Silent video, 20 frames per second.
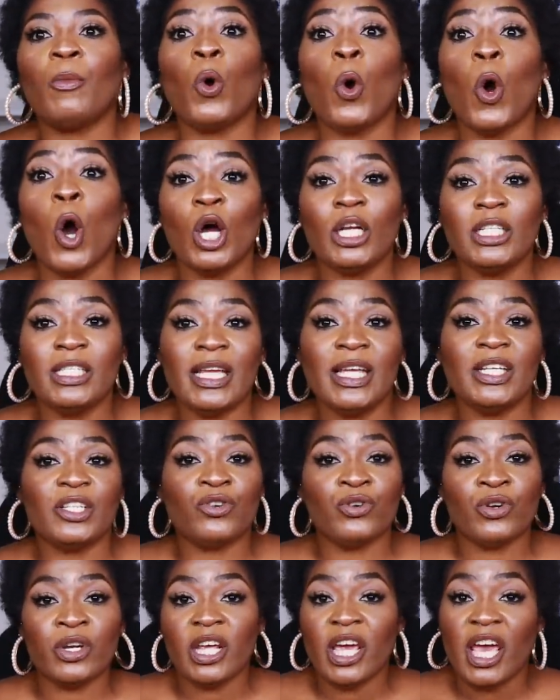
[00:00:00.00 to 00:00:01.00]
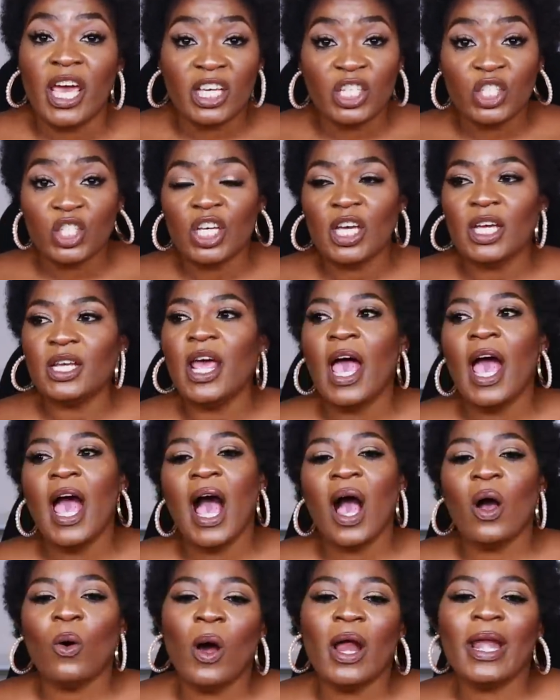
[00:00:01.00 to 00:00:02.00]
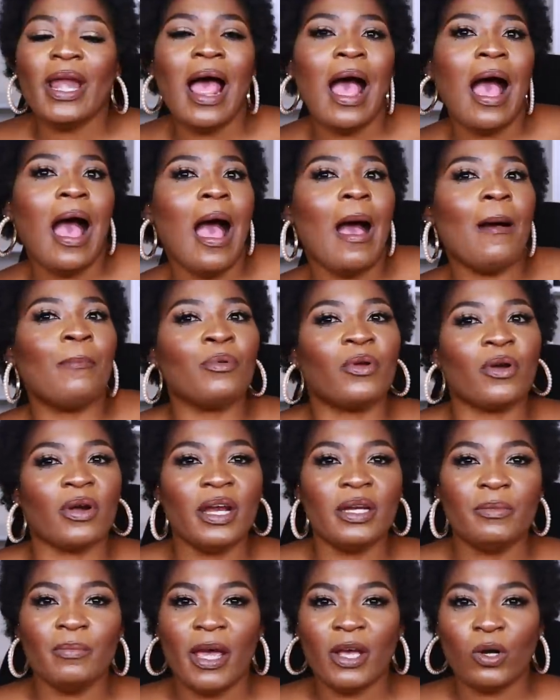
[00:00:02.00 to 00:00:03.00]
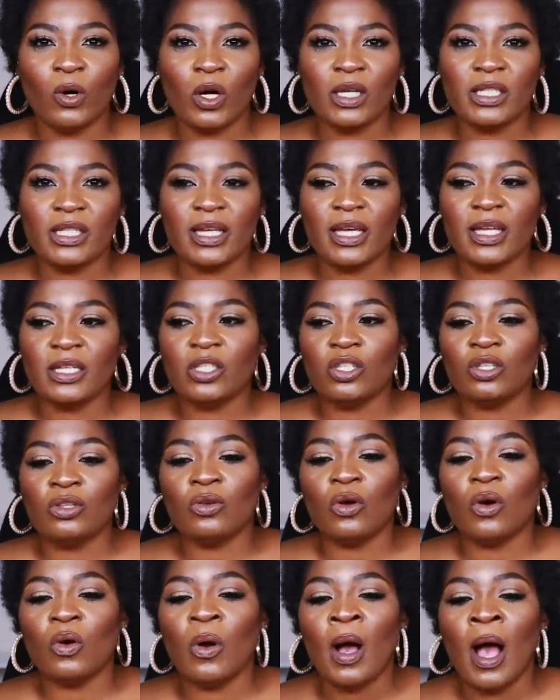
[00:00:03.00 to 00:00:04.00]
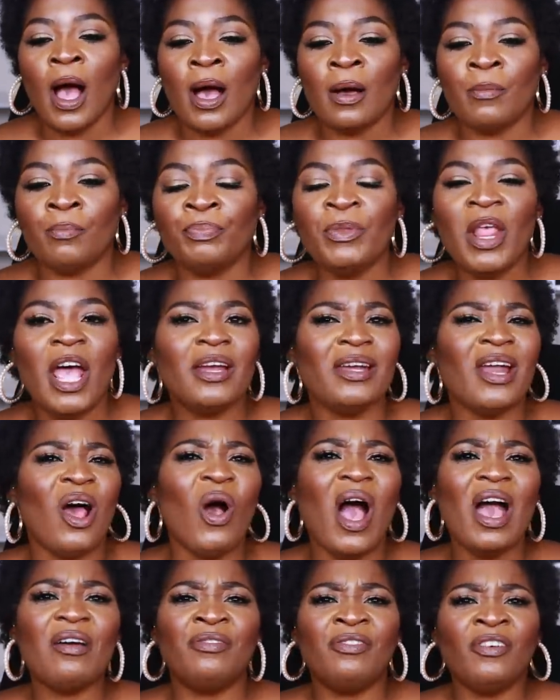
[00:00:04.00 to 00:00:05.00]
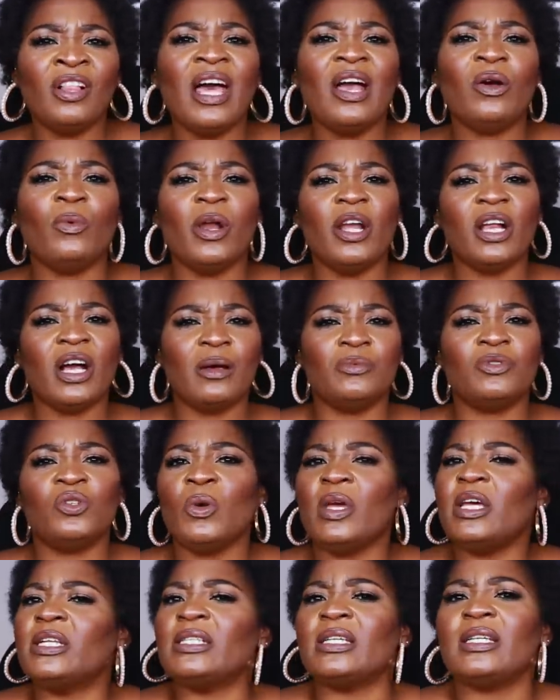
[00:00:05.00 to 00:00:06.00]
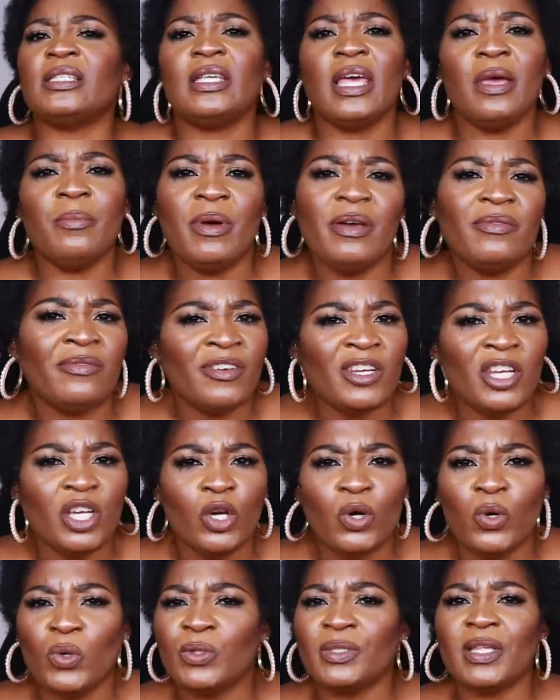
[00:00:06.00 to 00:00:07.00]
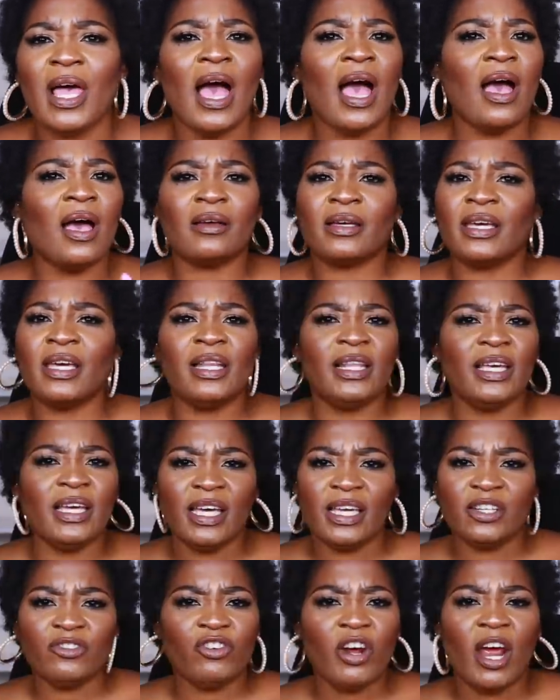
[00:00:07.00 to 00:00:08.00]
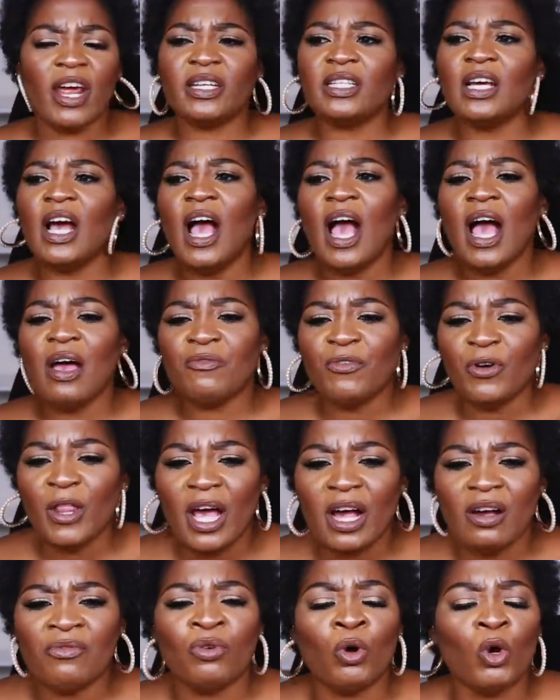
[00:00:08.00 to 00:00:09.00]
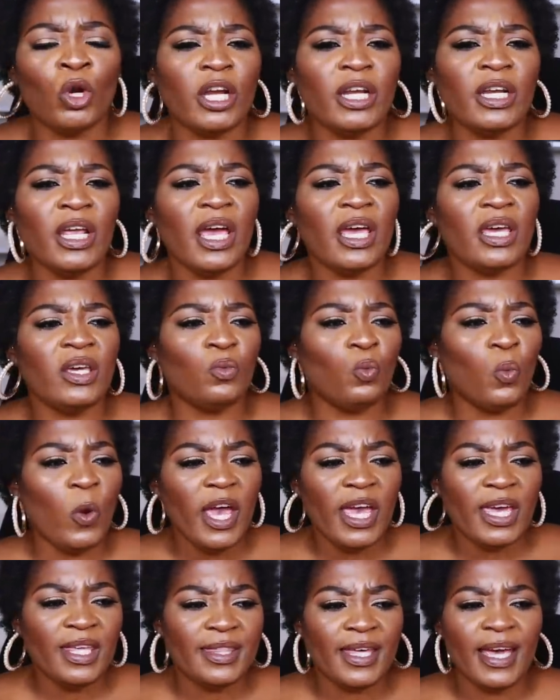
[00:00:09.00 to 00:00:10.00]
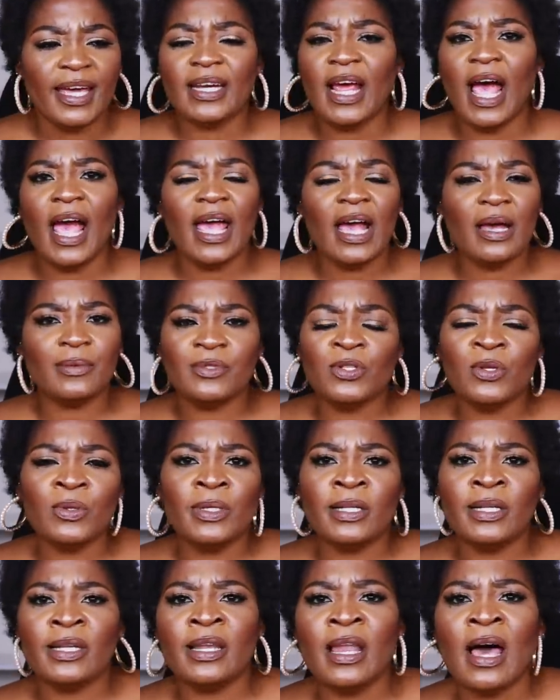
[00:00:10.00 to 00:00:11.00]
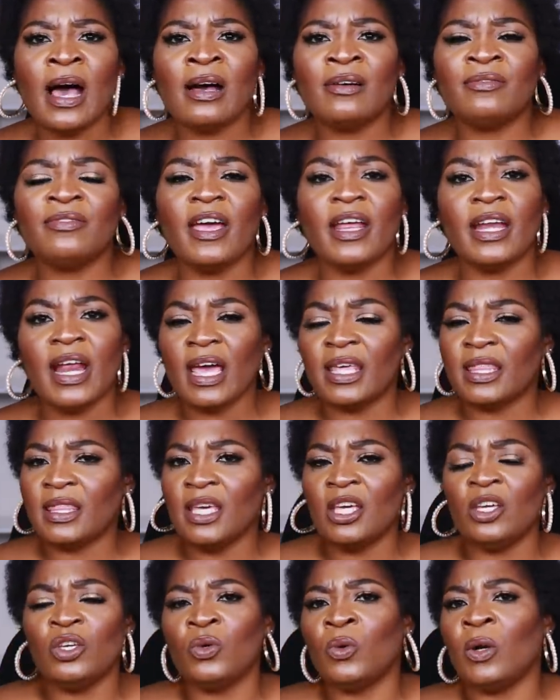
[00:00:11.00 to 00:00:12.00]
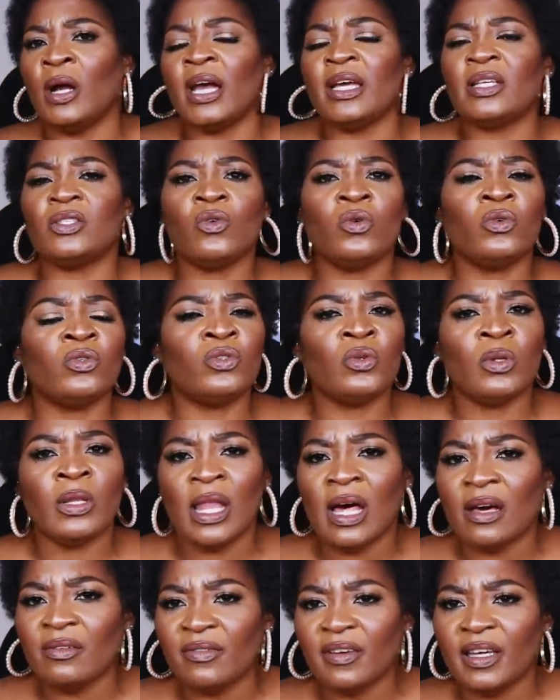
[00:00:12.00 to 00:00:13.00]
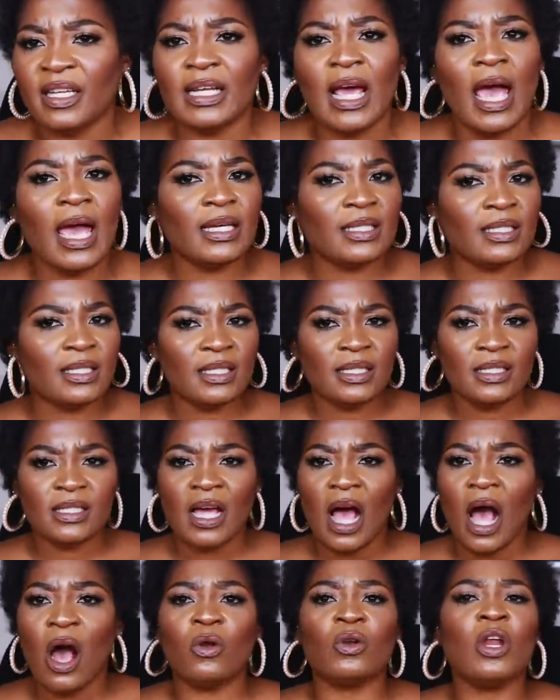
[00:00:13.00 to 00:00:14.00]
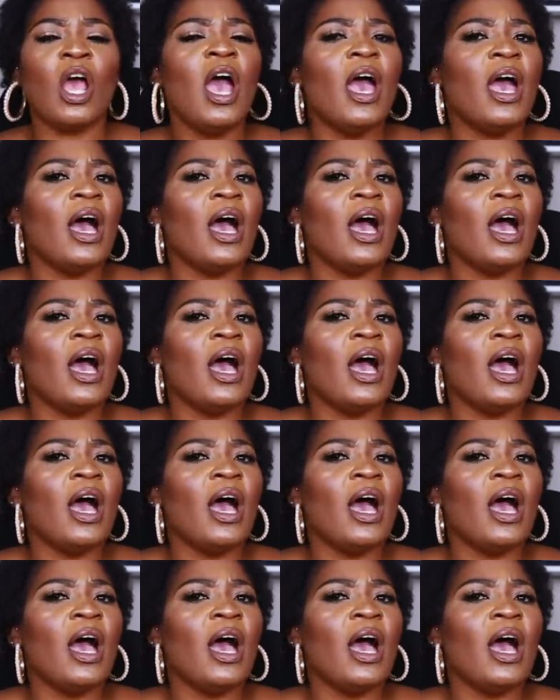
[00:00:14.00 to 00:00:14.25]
content creation. I want to upgrade my content, you know. Now I feel like when it comes to entertainment videos, killing it, right? I feel like I've gotten a way that I absolutely love, and I think you guys also love it. I sit down,